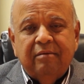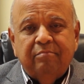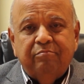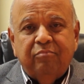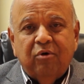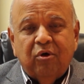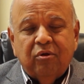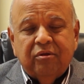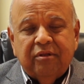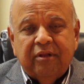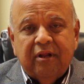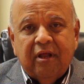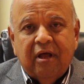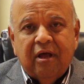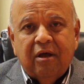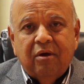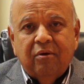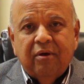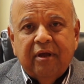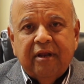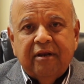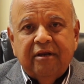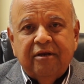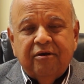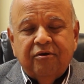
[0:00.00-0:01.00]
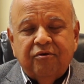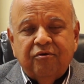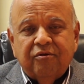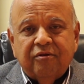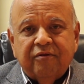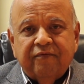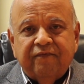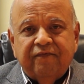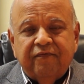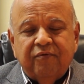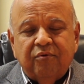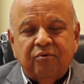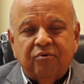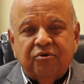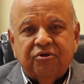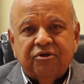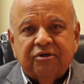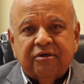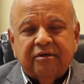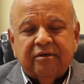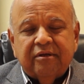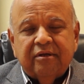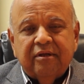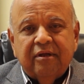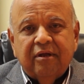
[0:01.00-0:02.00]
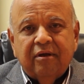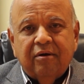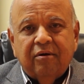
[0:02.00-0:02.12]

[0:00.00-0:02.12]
both now and into the future